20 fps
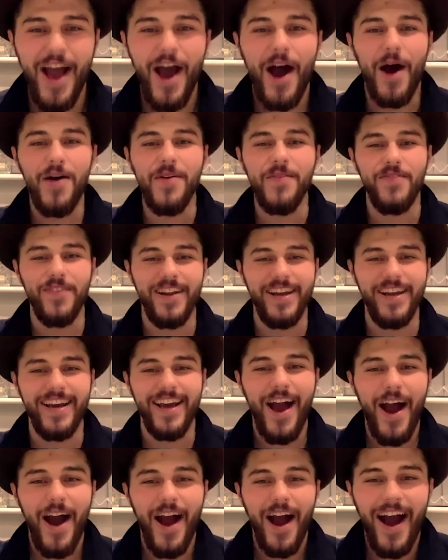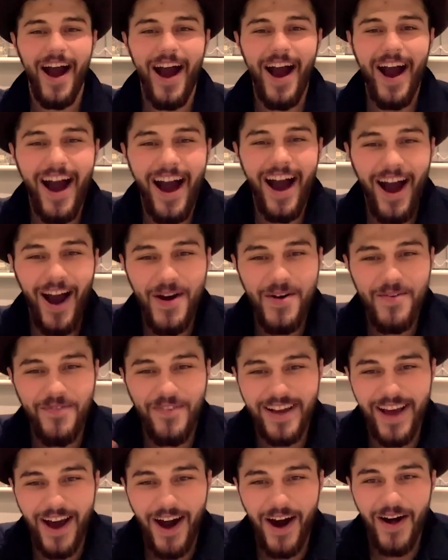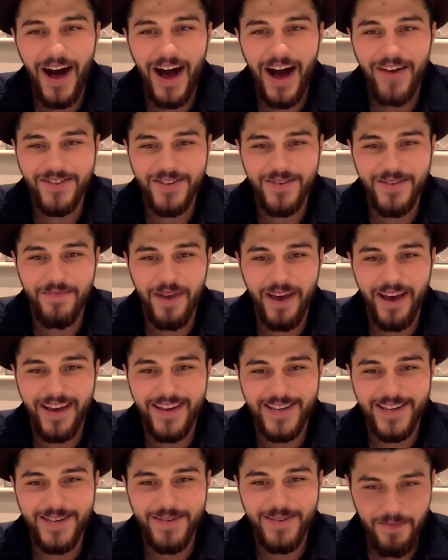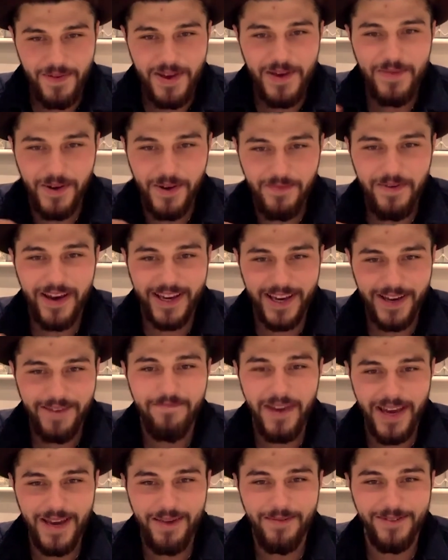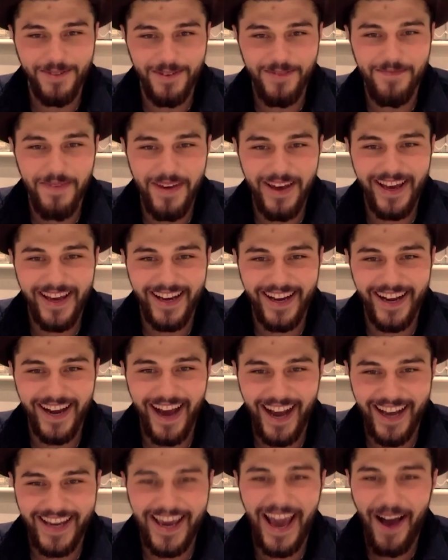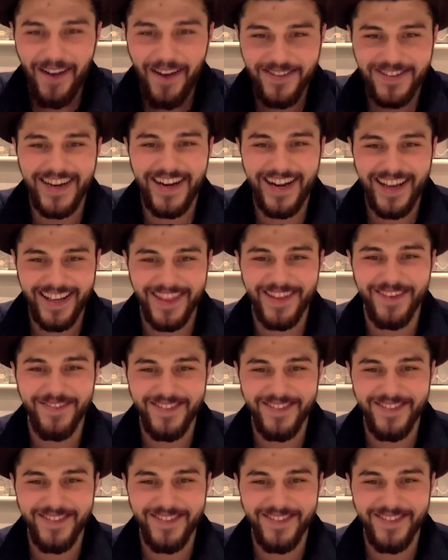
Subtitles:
Hopefully I'll have some pages where people are making memes with me and capturing